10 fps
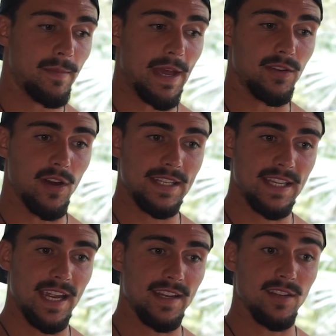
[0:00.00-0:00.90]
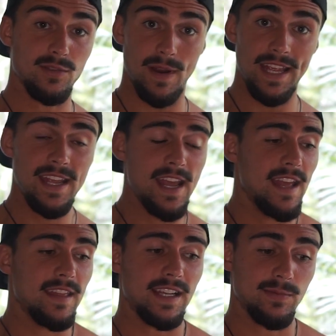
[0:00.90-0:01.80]
about 19 to 20,
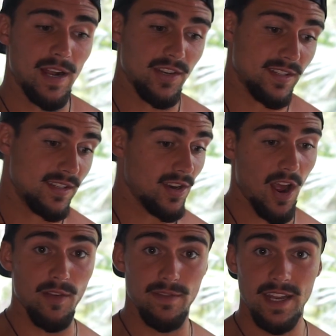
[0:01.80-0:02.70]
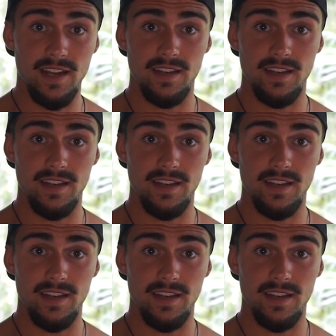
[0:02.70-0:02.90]
that's when I just dove in